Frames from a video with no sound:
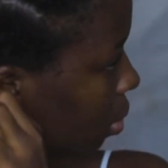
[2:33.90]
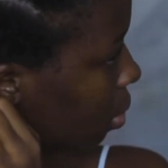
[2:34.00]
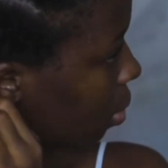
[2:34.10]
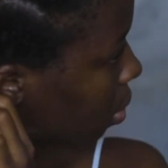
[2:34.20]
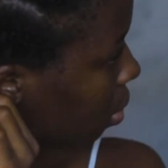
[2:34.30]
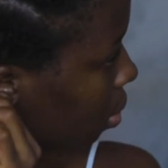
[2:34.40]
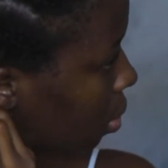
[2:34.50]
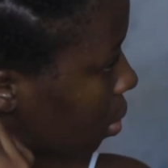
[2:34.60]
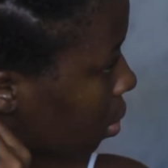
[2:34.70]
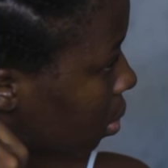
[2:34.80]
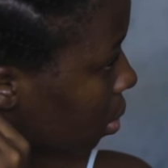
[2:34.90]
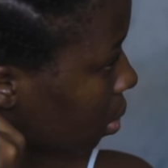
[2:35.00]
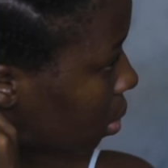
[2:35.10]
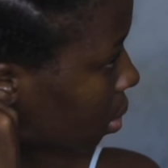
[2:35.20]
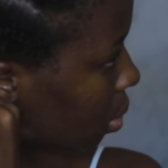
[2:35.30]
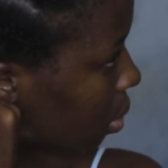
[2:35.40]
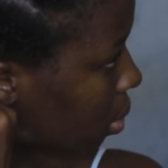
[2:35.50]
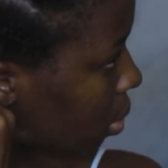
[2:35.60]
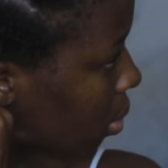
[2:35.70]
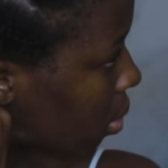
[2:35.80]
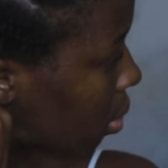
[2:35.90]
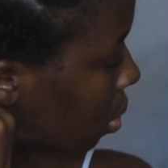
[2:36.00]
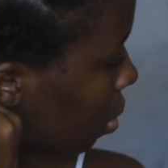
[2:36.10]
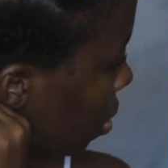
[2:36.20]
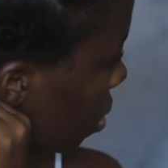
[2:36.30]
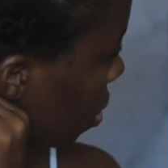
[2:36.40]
It's going to be like a loop, so you unravel the